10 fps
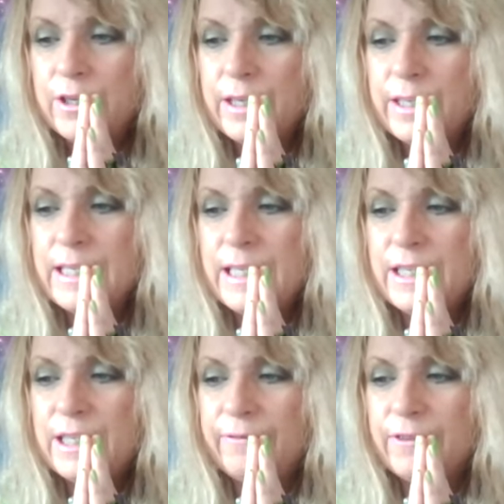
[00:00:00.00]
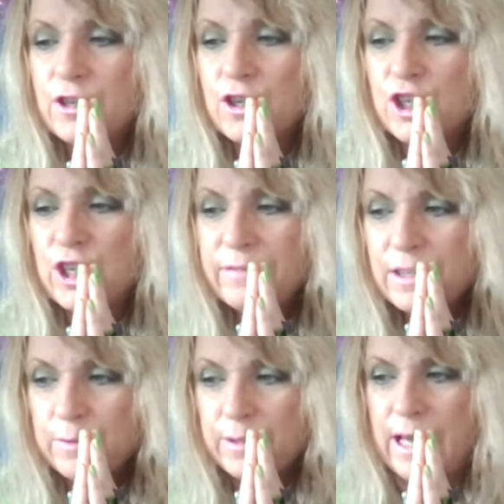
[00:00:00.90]
You're going to see different
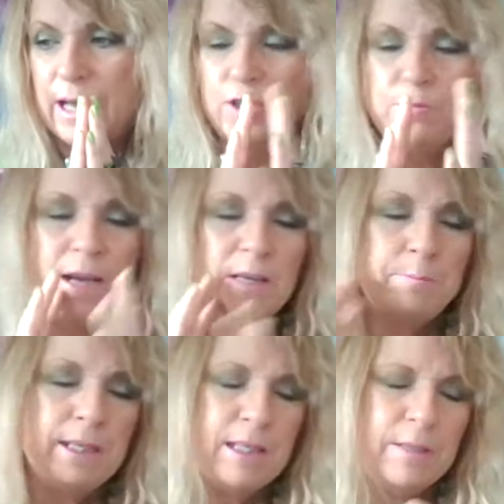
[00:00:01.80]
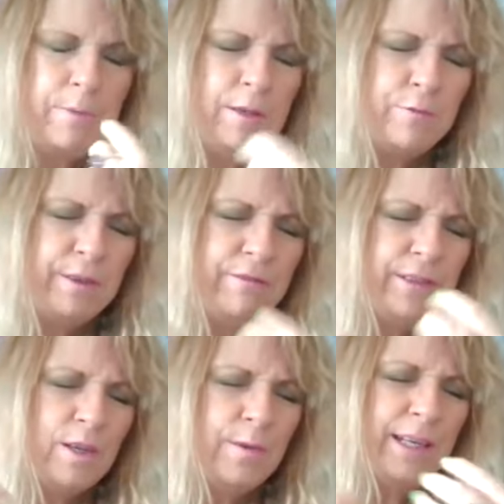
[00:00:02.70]
shifts with that. You might be, be
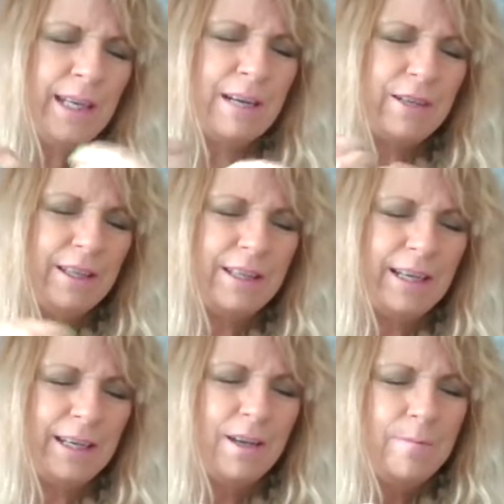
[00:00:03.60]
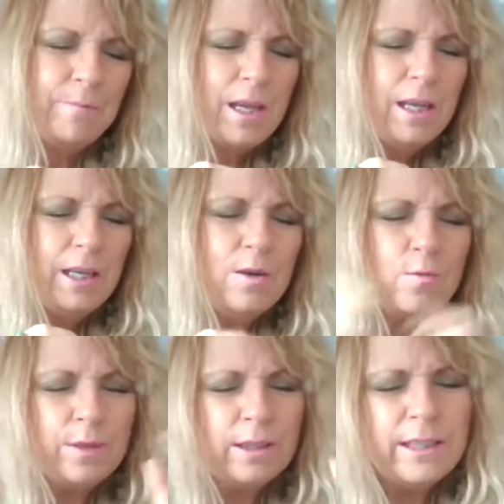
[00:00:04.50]
reviewing everything. You know,
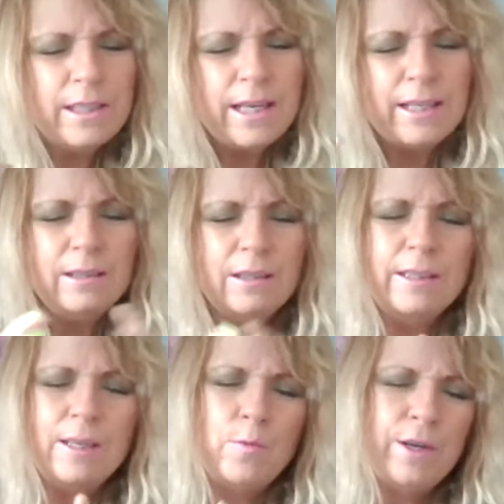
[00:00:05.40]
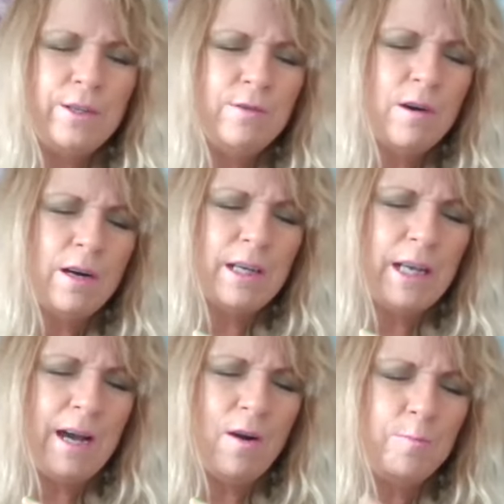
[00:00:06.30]
really take a look at where you are
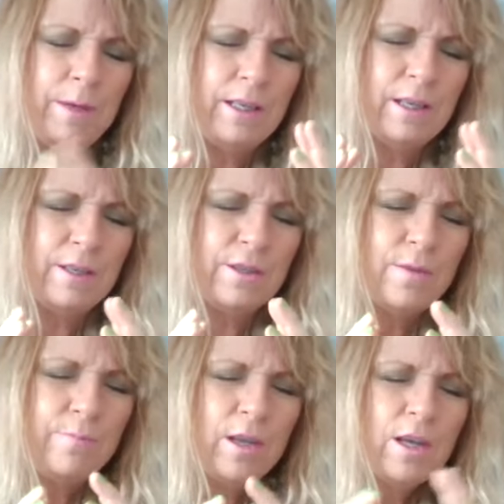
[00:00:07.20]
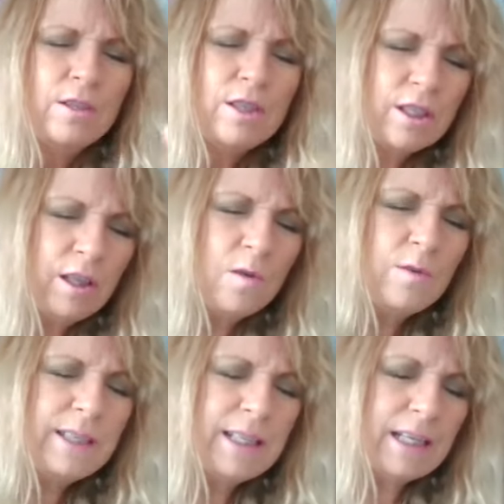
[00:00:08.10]
now, because
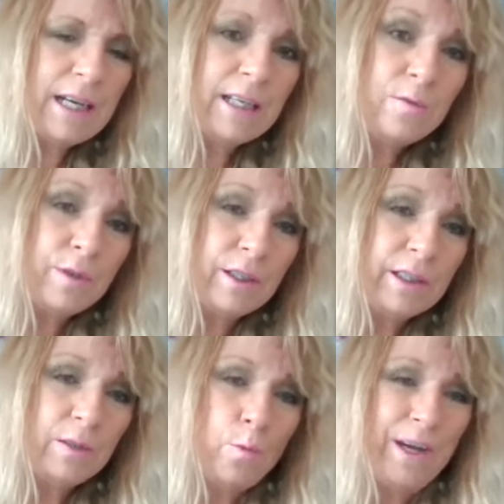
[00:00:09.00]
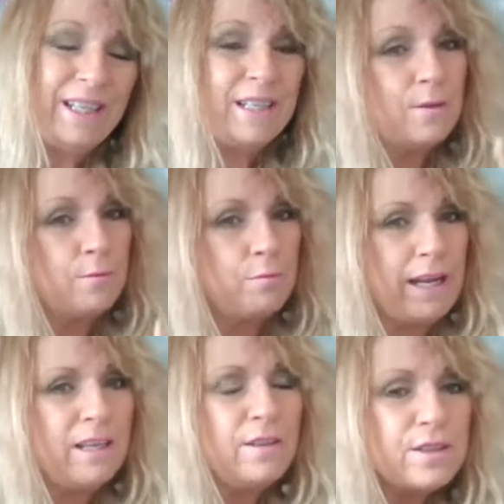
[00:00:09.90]
slow and steady really wins the
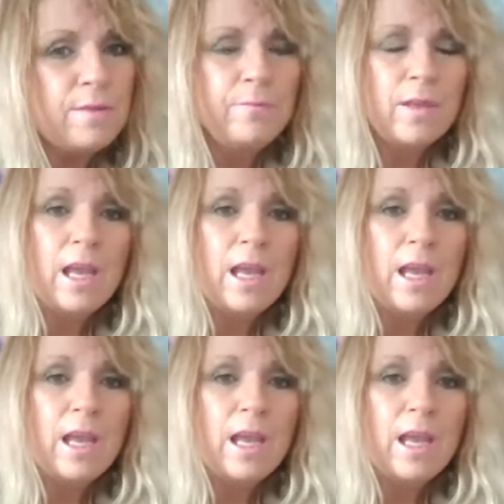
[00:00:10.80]
race.